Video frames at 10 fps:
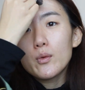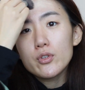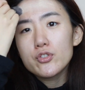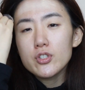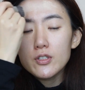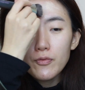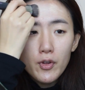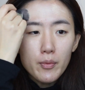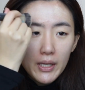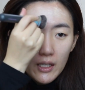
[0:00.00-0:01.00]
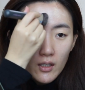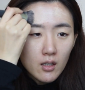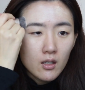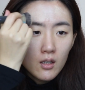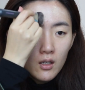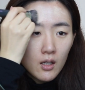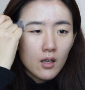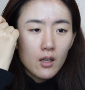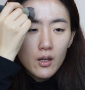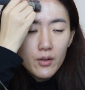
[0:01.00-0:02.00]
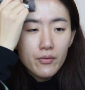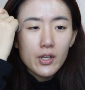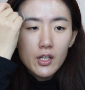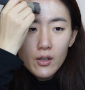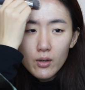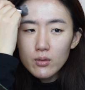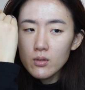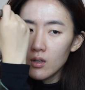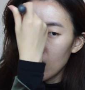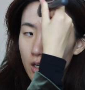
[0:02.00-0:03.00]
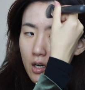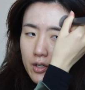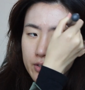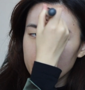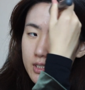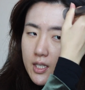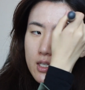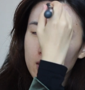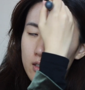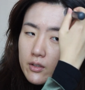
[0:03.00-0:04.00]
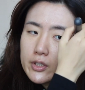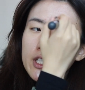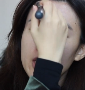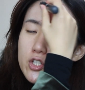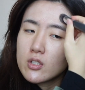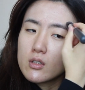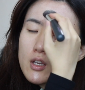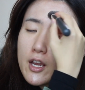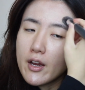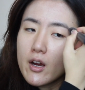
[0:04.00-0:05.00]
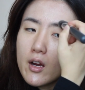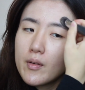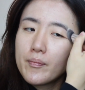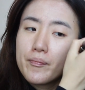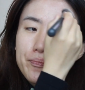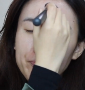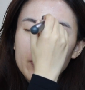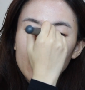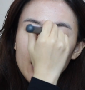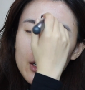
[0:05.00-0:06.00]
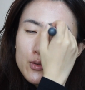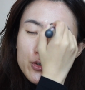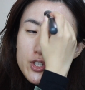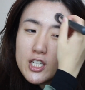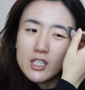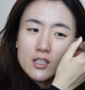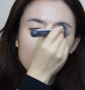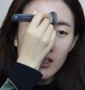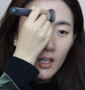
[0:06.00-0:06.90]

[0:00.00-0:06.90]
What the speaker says: was just filming a video on skin irritation care routine.